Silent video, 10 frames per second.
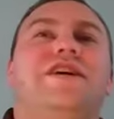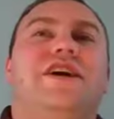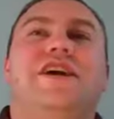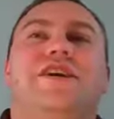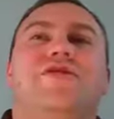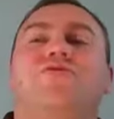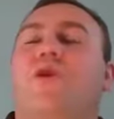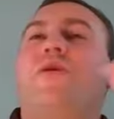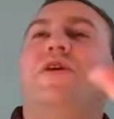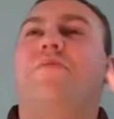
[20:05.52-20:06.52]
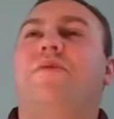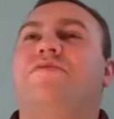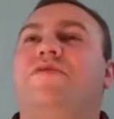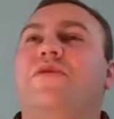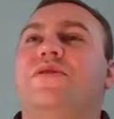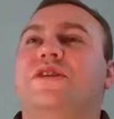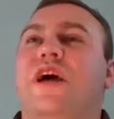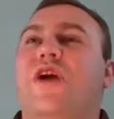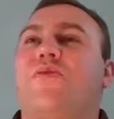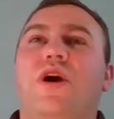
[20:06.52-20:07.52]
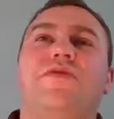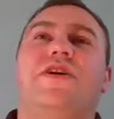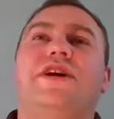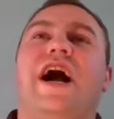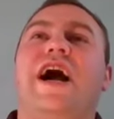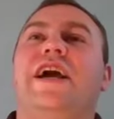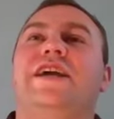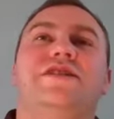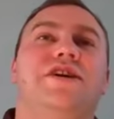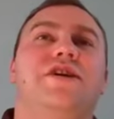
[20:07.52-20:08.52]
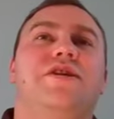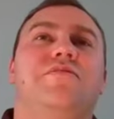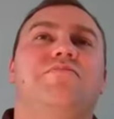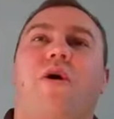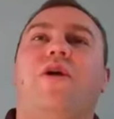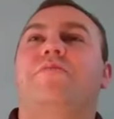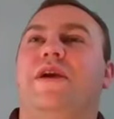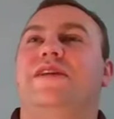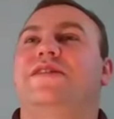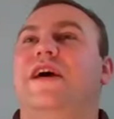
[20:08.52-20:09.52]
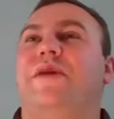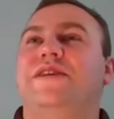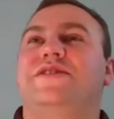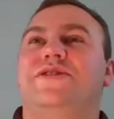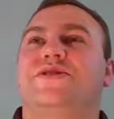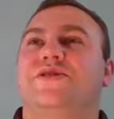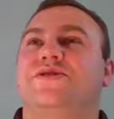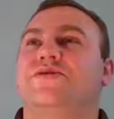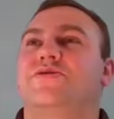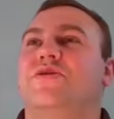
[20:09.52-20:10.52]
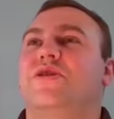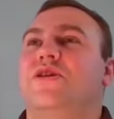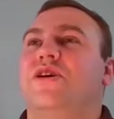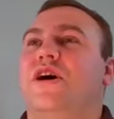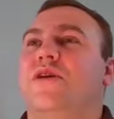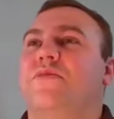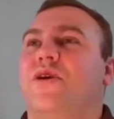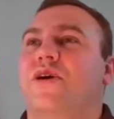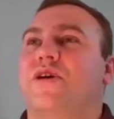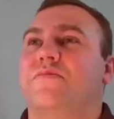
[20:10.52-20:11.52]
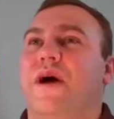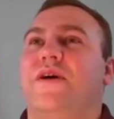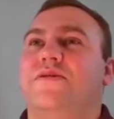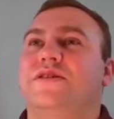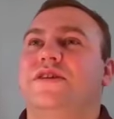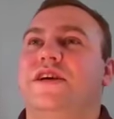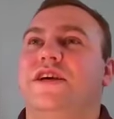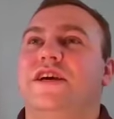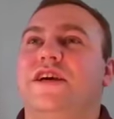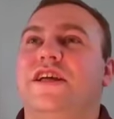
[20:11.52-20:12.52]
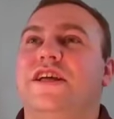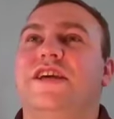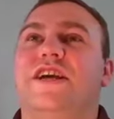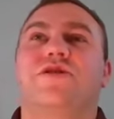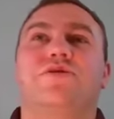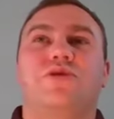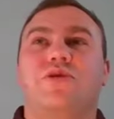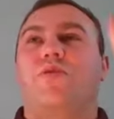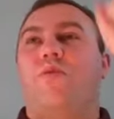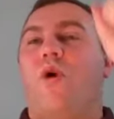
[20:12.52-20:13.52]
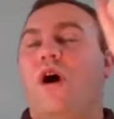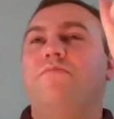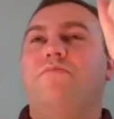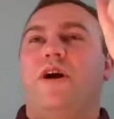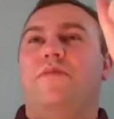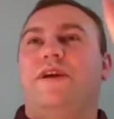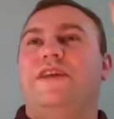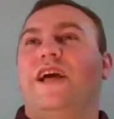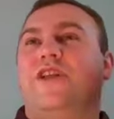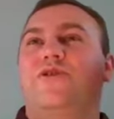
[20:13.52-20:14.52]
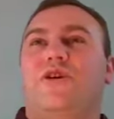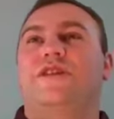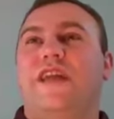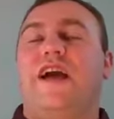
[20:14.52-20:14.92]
like growing up, if there was a one of a kind Barbie that my sisters heard about, it's like there was only one Barbie that looked